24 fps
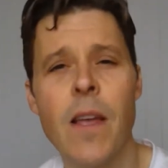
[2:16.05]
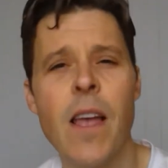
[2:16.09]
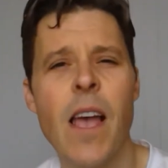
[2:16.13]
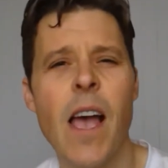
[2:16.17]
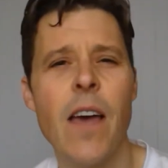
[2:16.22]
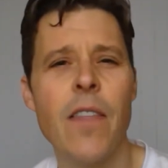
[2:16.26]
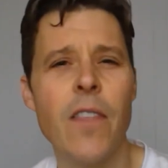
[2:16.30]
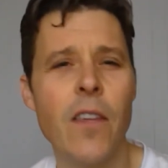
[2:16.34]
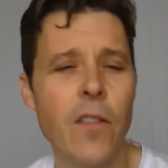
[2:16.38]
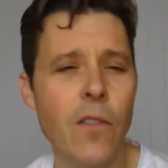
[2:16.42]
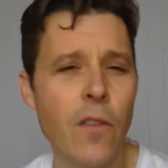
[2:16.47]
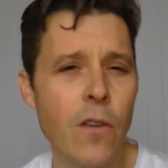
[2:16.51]

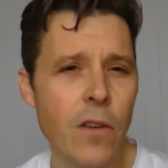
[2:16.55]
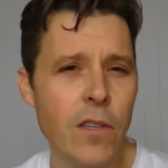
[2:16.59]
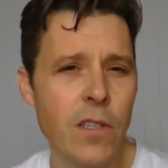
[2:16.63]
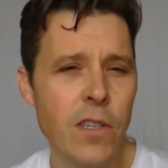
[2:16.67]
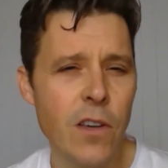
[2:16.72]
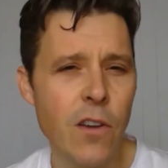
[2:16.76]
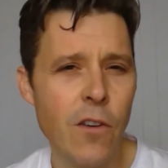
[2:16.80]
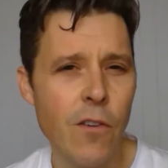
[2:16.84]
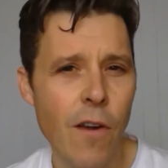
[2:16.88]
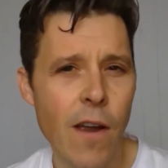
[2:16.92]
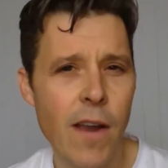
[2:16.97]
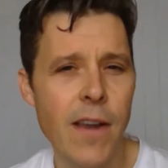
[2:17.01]
And the nooks
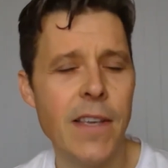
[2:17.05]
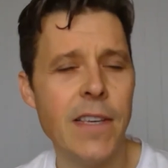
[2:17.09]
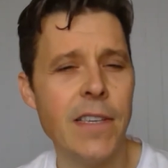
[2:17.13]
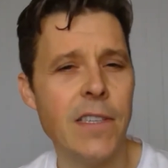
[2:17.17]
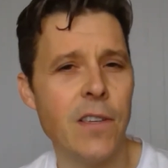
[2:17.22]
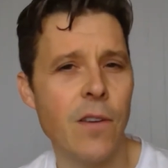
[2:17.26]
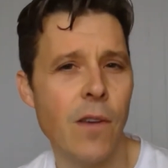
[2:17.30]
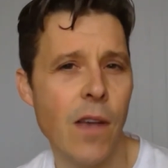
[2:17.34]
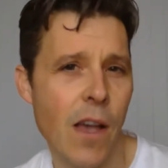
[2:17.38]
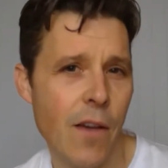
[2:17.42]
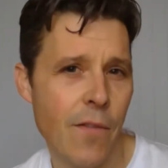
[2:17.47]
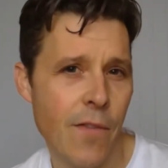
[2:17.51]
and crannies
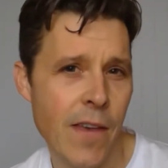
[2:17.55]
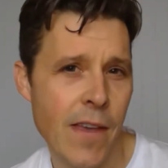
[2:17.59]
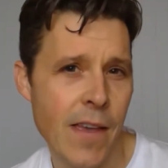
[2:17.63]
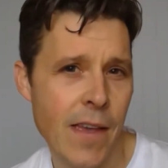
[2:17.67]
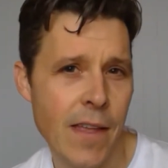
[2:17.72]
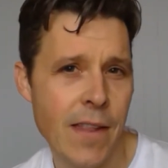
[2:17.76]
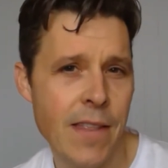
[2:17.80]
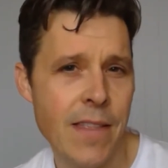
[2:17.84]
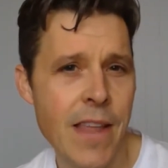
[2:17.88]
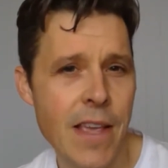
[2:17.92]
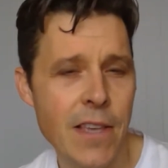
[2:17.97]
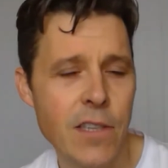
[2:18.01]
you have here,
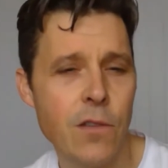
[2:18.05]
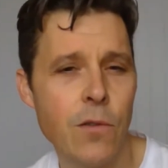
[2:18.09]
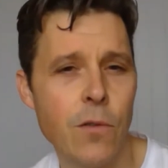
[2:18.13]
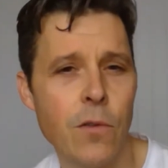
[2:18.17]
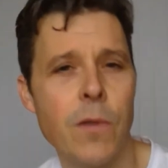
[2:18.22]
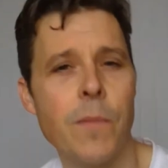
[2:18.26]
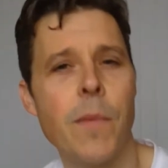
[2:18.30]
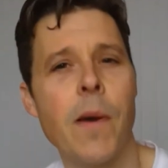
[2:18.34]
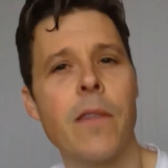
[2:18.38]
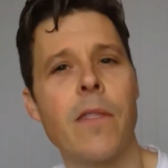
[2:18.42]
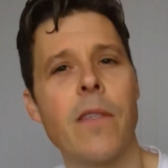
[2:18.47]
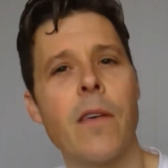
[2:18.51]
nestled
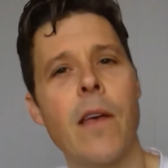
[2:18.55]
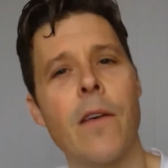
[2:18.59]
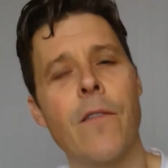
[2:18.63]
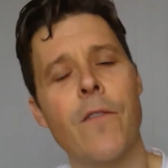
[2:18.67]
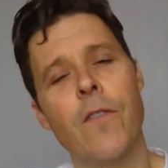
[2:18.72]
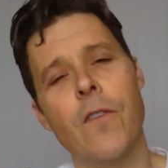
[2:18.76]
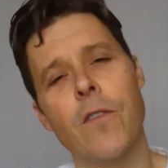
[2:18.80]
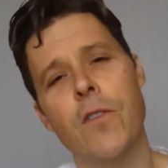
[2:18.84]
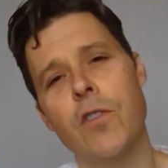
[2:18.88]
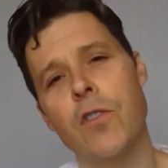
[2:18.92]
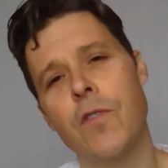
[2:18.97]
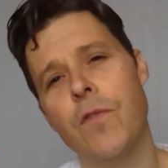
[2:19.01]
among the
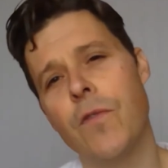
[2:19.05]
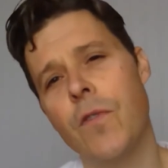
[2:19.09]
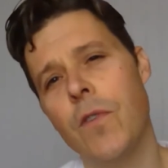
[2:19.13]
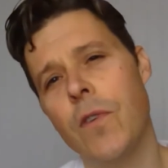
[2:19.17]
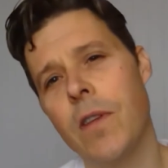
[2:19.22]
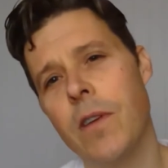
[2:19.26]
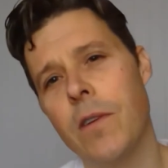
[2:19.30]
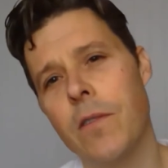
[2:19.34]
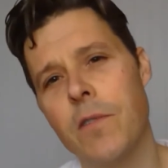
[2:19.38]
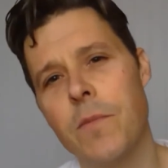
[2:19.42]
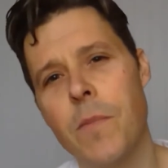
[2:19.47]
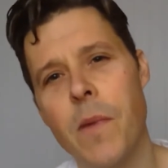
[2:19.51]
Vosges
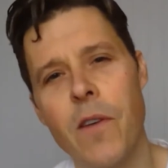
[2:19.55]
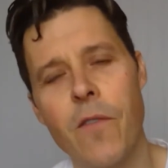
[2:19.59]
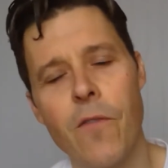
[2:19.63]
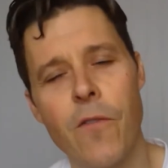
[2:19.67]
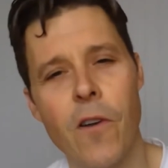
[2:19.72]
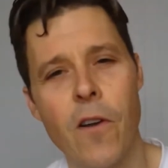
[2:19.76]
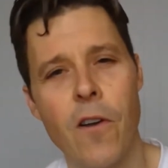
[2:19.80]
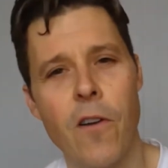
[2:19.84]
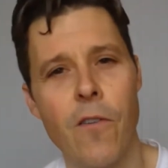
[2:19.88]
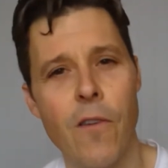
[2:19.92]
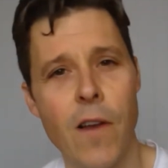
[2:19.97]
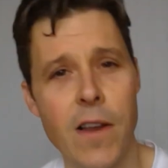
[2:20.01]
foothills, make for
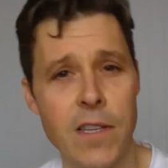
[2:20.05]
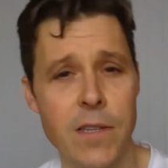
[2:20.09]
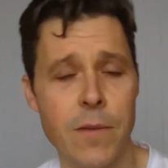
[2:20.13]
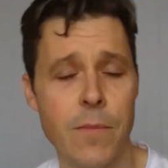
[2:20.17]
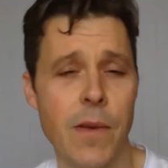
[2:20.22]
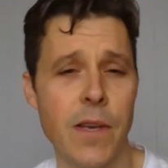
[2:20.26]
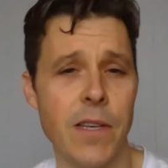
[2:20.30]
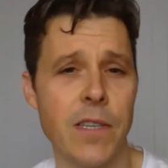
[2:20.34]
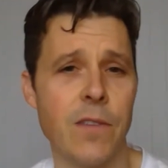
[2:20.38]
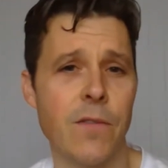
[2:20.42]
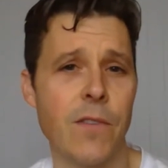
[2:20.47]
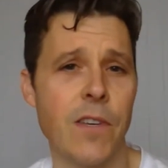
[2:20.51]
a greater
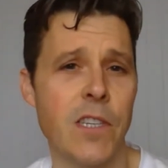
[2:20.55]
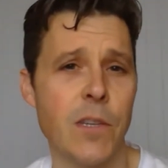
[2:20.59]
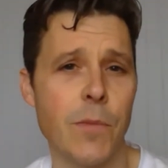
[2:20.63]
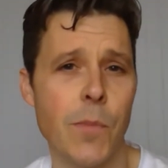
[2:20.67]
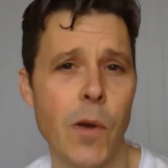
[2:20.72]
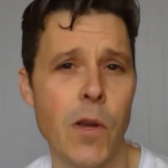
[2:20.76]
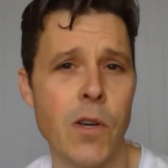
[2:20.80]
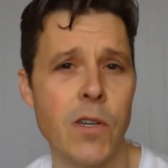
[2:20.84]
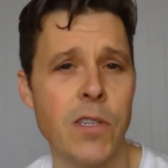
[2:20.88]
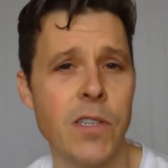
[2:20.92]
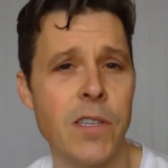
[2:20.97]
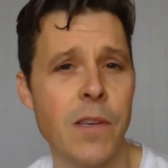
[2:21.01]
mix of
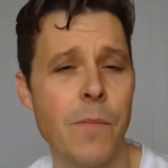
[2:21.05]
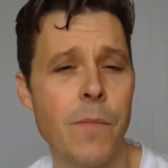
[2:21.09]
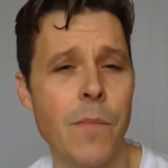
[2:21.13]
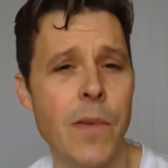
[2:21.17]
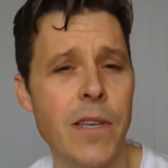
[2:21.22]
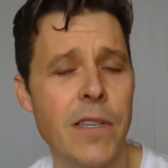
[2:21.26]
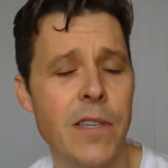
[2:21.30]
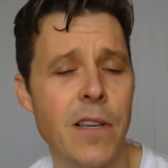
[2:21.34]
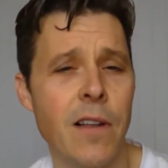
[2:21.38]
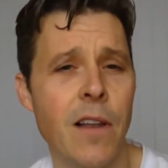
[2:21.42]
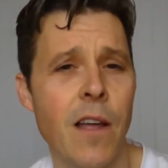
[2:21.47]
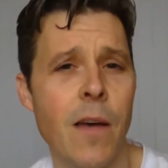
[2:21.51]
exposures and
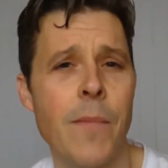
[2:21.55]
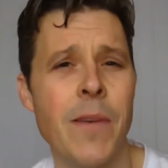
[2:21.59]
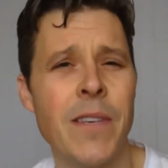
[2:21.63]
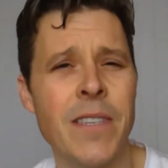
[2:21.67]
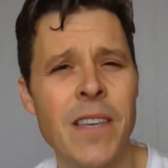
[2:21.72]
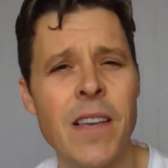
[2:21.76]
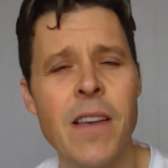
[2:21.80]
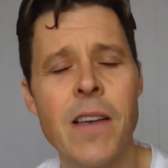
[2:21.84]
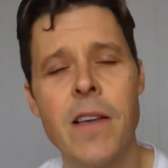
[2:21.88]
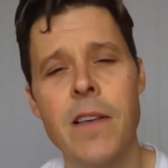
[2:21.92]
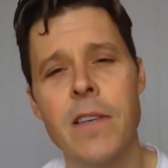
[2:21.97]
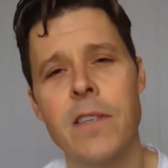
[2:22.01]
mesoclimates.
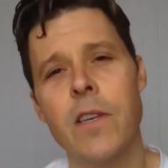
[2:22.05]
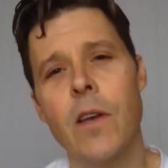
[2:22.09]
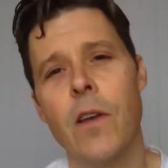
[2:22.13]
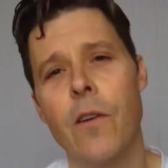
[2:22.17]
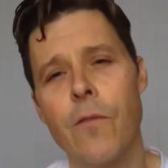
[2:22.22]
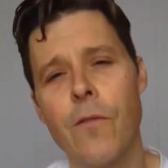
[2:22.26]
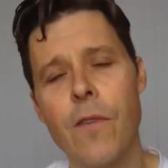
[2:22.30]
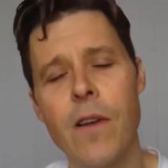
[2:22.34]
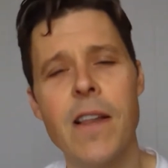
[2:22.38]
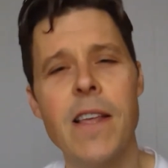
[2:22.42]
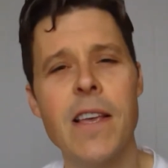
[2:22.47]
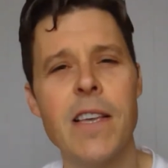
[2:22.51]
So it
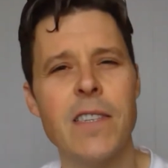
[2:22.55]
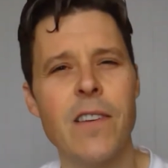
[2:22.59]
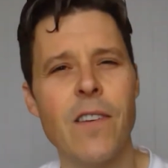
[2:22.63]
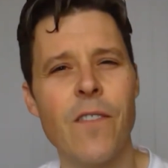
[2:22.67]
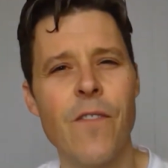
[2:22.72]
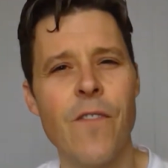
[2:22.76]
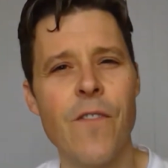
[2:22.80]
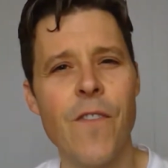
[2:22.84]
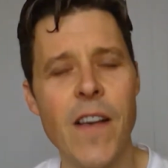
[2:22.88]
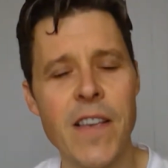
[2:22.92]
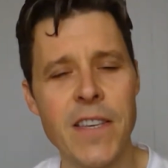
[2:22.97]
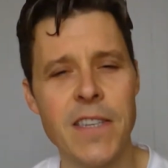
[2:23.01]
really is a
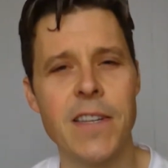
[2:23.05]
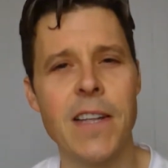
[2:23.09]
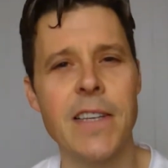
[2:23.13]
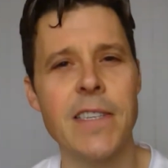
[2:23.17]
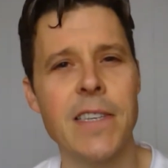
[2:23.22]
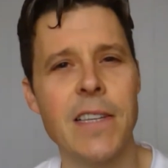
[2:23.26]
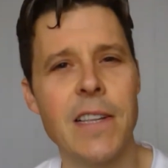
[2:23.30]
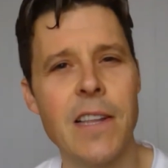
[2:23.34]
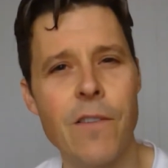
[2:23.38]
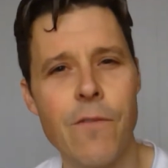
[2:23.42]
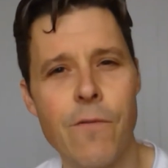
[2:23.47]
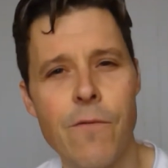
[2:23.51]

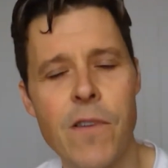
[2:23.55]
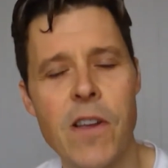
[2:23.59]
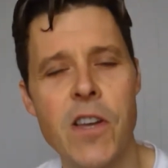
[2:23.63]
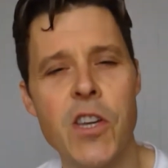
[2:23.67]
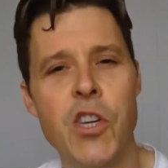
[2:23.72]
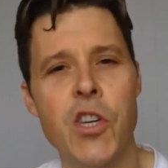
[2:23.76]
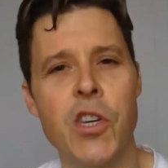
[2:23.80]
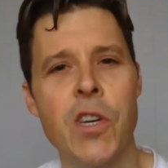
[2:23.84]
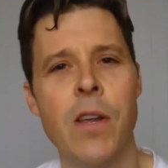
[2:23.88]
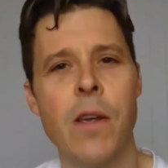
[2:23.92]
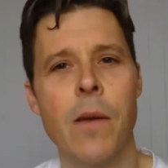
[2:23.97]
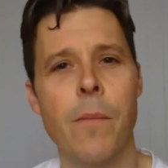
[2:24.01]
fascinatingly
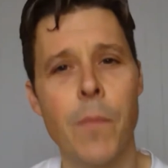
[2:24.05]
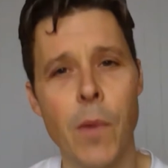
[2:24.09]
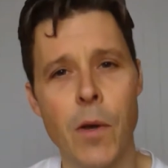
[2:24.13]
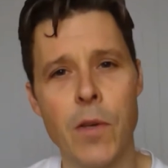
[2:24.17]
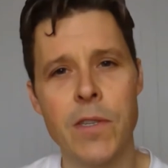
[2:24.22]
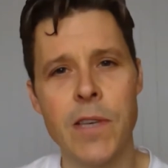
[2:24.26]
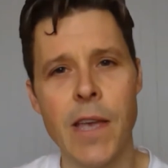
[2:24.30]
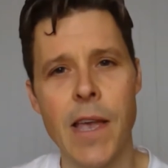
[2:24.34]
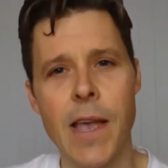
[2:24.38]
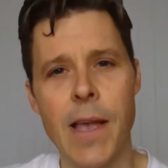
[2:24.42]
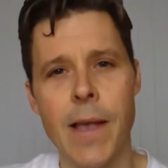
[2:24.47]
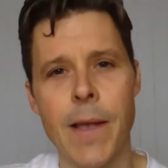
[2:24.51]
rich
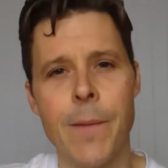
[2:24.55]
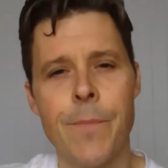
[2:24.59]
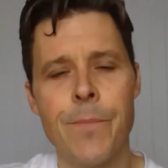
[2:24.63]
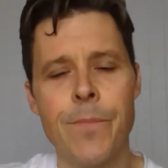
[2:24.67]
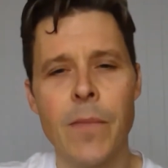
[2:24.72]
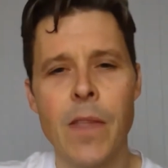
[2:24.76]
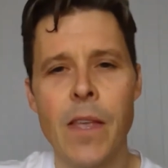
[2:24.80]
mosaic.